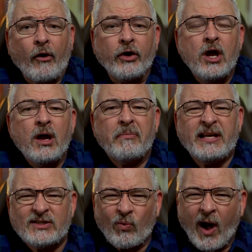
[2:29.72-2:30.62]
out.
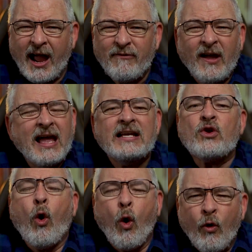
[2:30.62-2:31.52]
But his wife
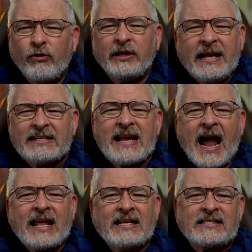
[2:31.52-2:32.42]
is overly
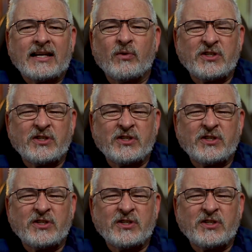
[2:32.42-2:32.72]
antagonistic,